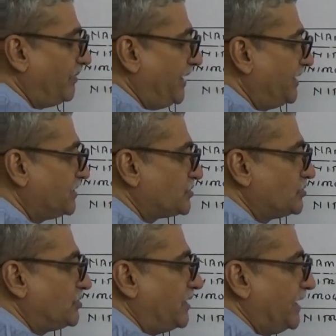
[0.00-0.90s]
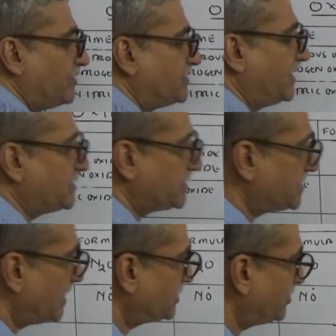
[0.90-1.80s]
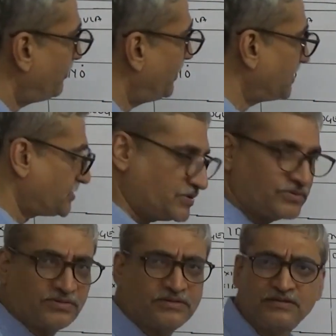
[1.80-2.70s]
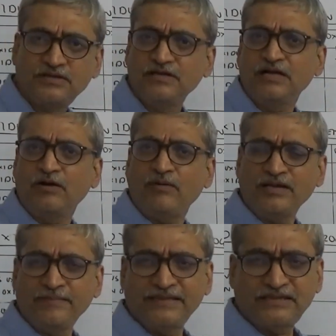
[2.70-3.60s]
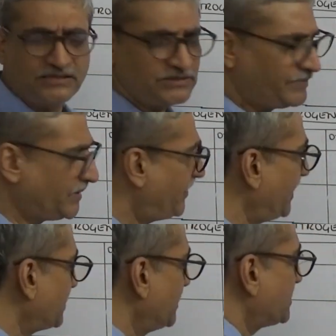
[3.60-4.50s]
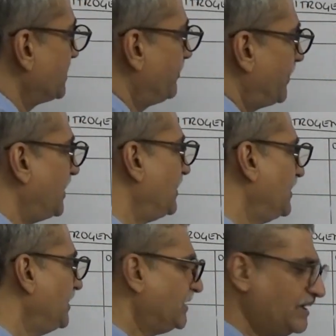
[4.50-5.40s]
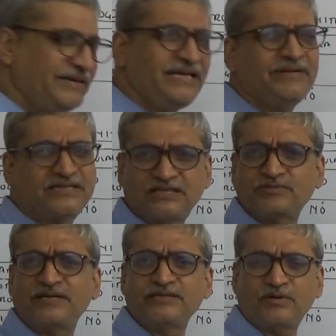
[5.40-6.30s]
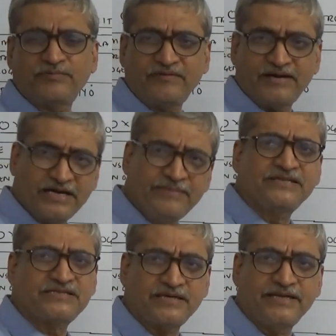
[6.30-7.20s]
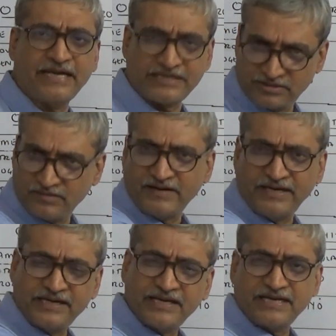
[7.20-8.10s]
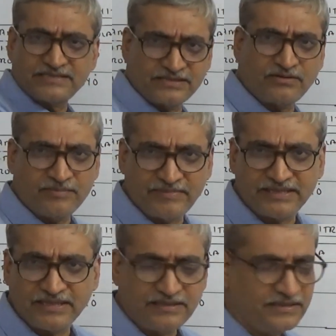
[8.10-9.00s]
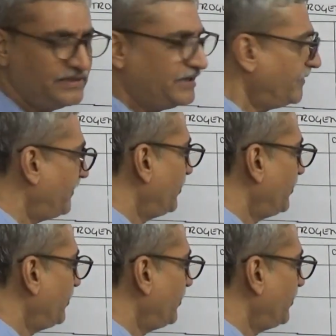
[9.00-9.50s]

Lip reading: -2, so nitrogen has a charge of +2. One of the methods of preparation is simple. There are many methods. One is what we have already been studying, action of nitric acid on metal. When